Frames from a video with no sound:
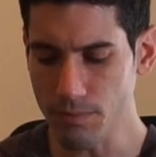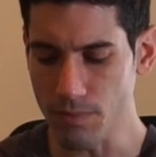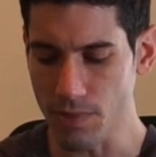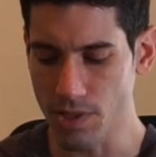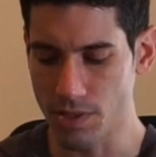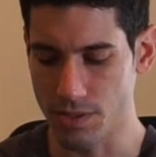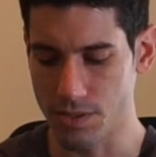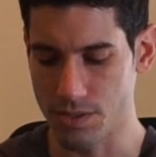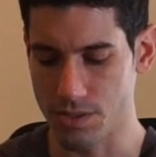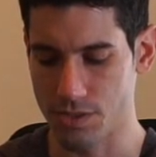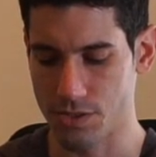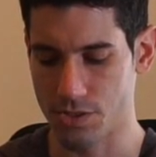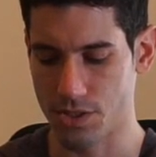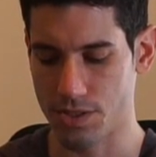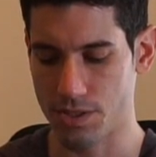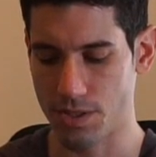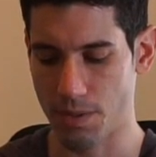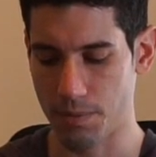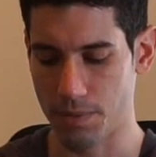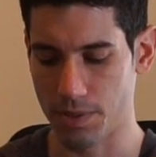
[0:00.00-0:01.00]
this is
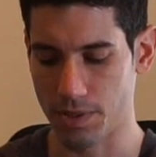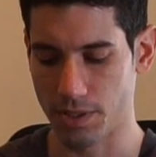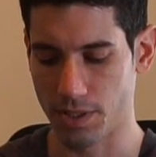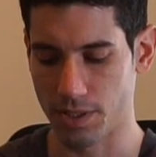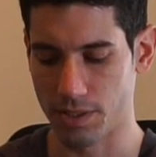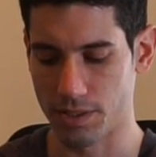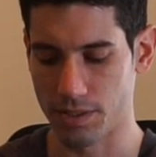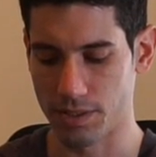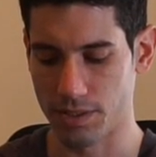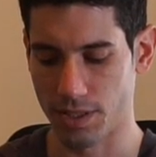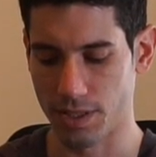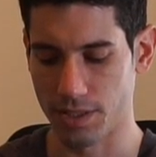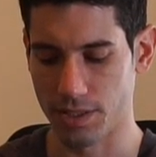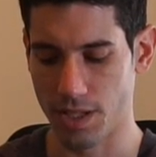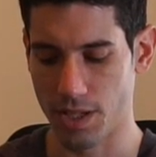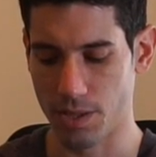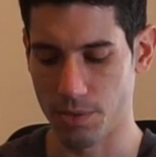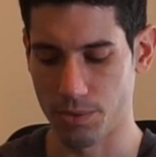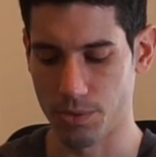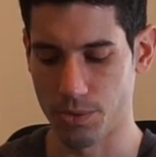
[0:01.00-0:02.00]
just something that right
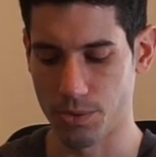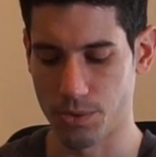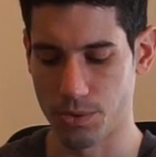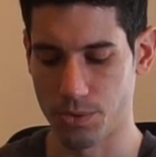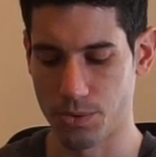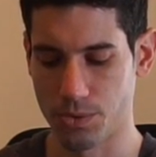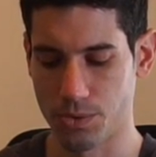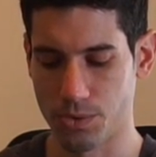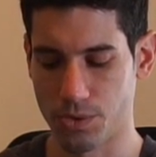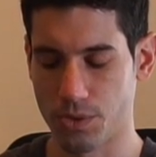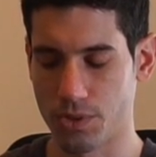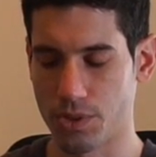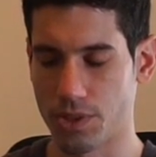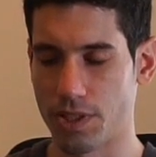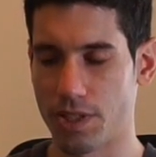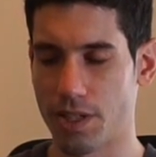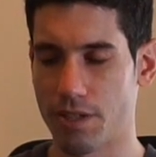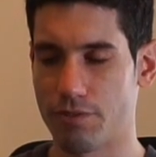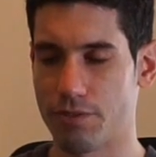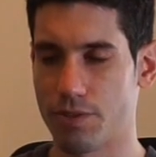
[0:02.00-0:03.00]
now you, you, you don't
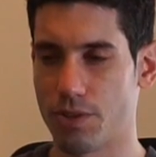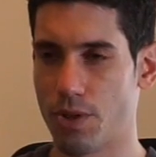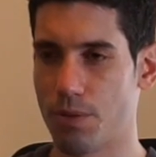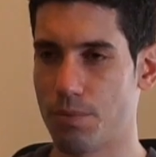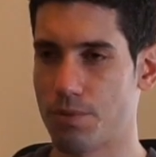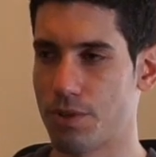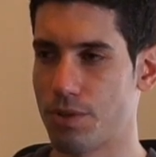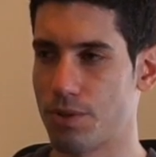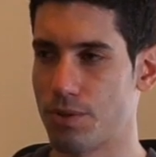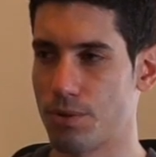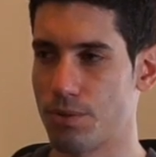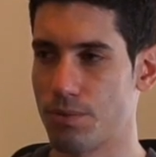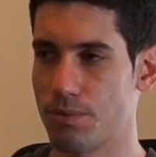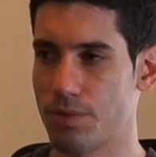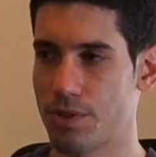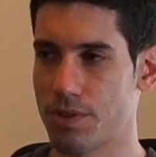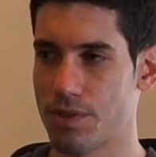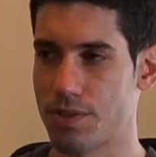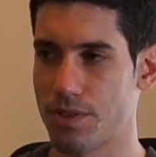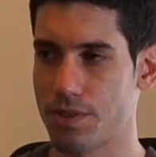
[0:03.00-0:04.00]
really have the option to
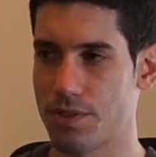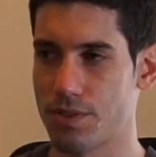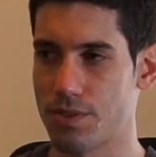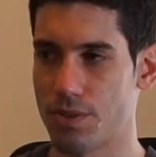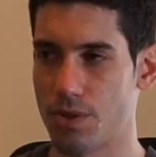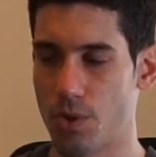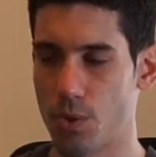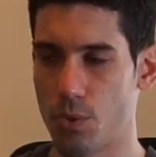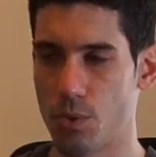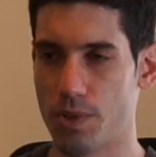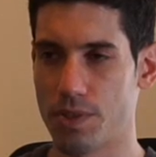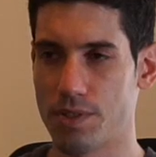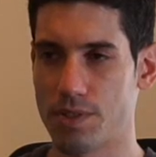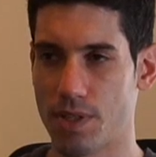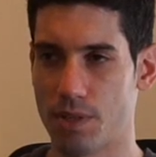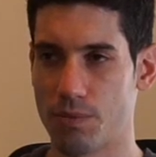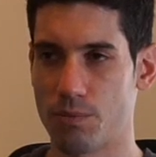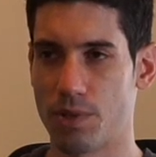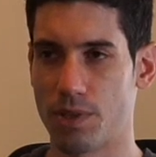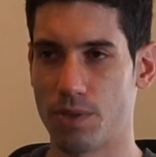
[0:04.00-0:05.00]
because there's always
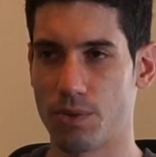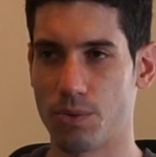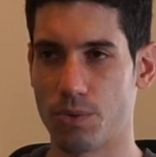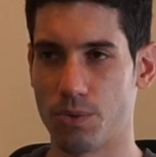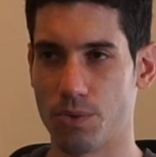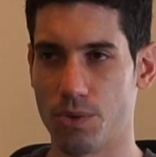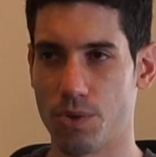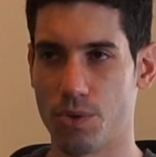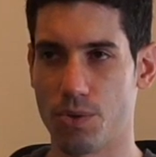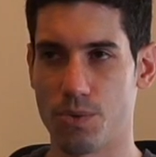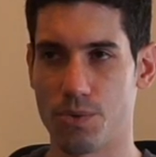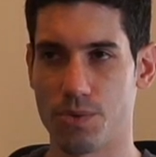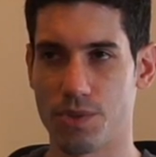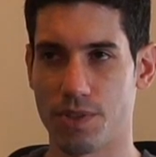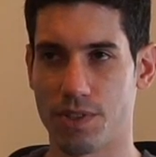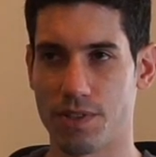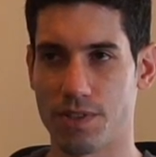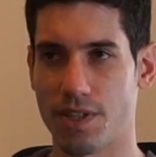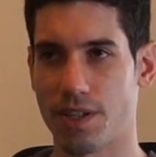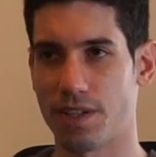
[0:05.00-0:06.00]
someone who knows
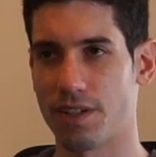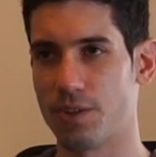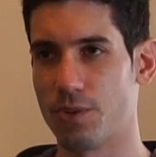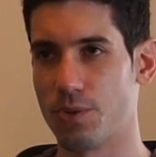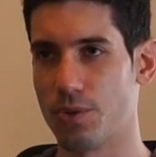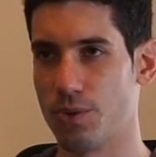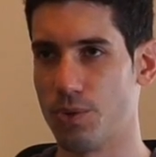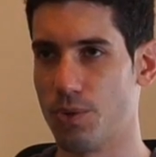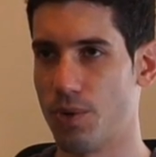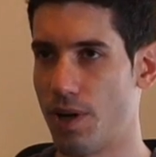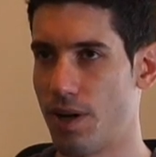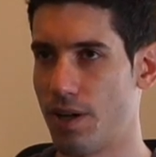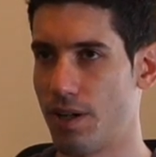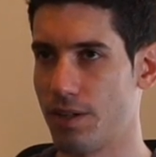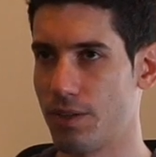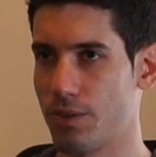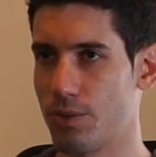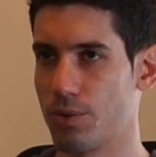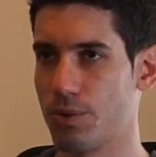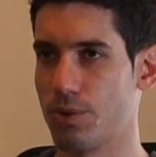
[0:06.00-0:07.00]
exactly who you
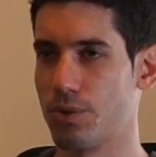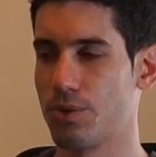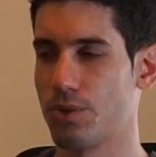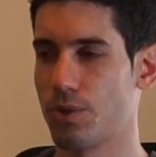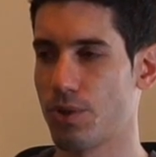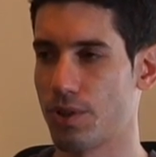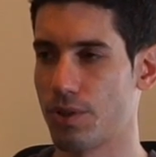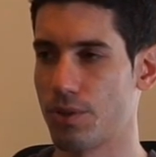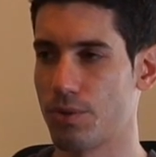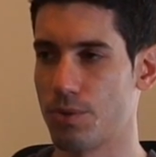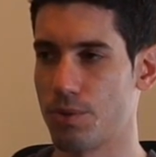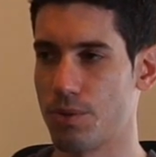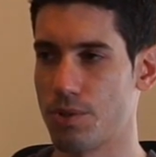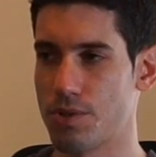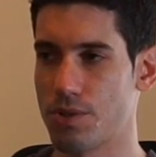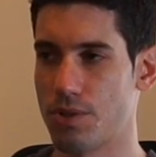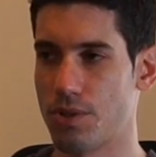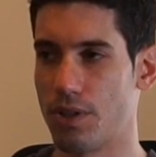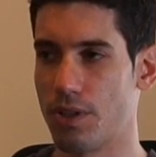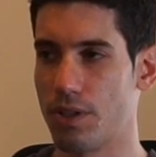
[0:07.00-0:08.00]
are and who you're talking to and
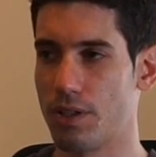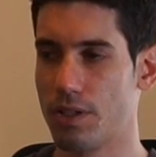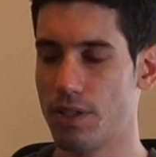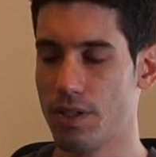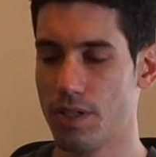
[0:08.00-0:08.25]
so on.